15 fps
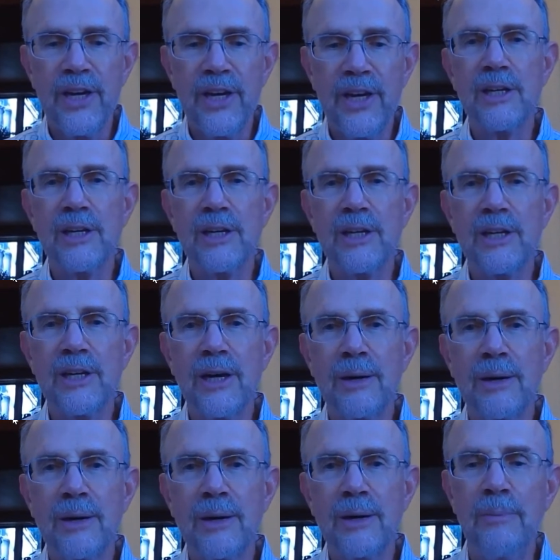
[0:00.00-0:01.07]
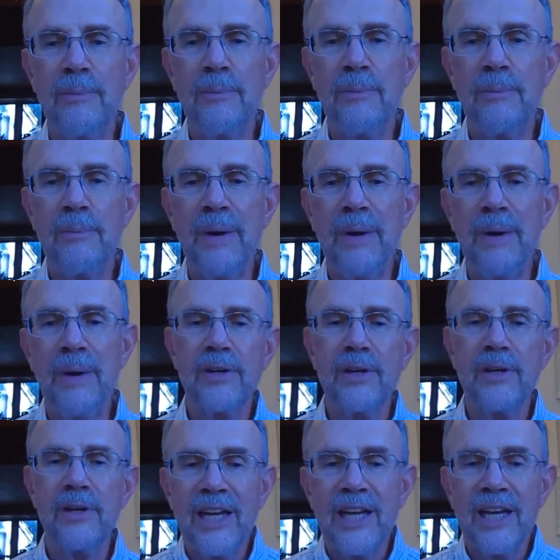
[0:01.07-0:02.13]
The subject I'm going to talk
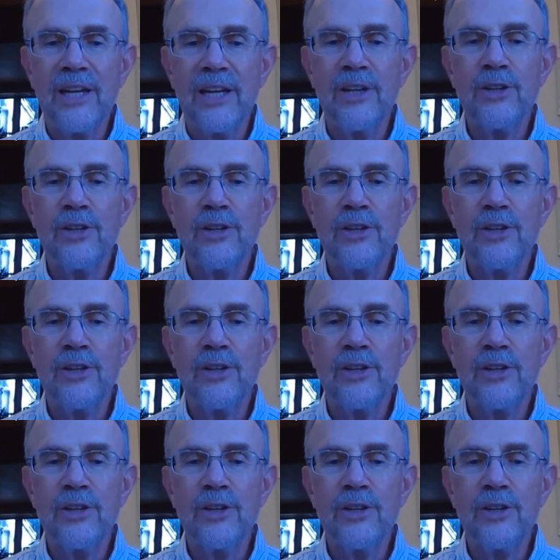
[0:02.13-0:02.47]
about